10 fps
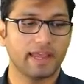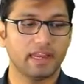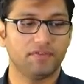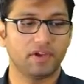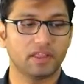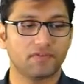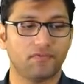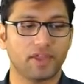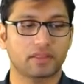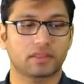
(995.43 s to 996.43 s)
And if it is a
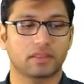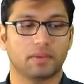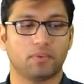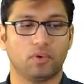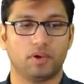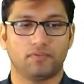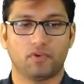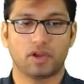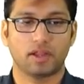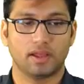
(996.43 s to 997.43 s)
fixed support,
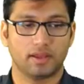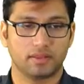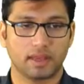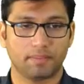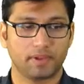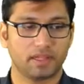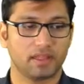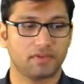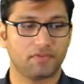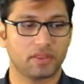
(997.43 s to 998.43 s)
for example,
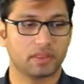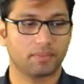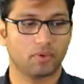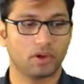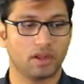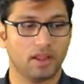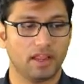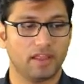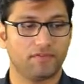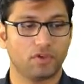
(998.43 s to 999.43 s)
there is a fixed support.
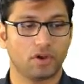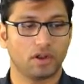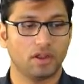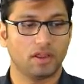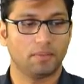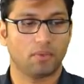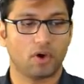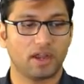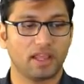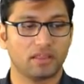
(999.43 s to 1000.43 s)
If your
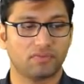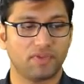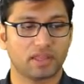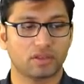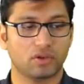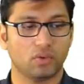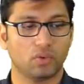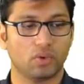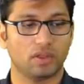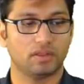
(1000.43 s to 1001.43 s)
body is fixed
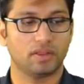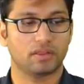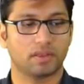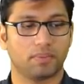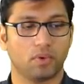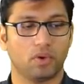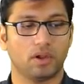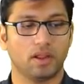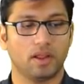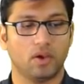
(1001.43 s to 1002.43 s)
to this
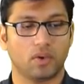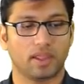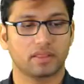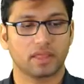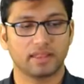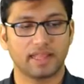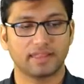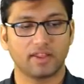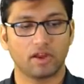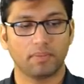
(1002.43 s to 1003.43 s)
support, okay, so
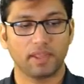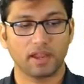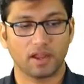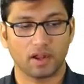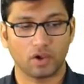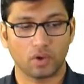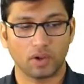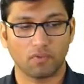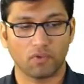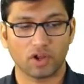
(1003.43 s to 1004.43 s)
then there will be
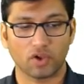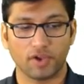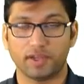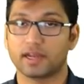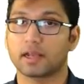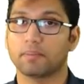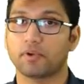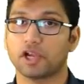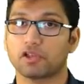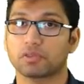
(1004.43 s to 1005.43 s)
one horizontal
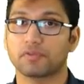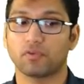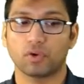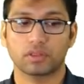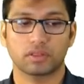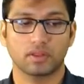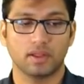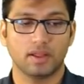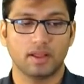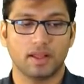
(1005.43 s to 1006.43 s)
component of the force.
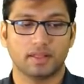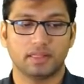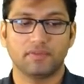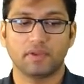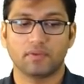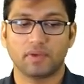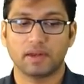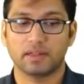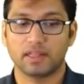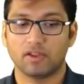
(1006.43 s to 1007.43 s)
There
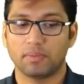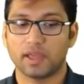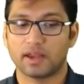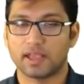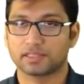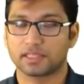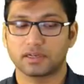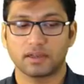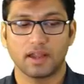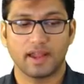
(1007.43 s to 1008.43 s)
will be a
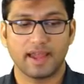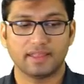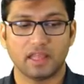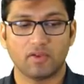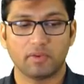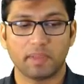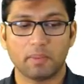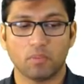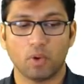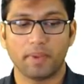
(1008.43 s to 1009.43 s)
reaction, and there will be
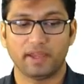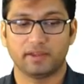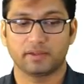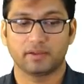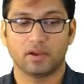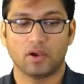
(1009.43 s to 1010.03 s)
a moment,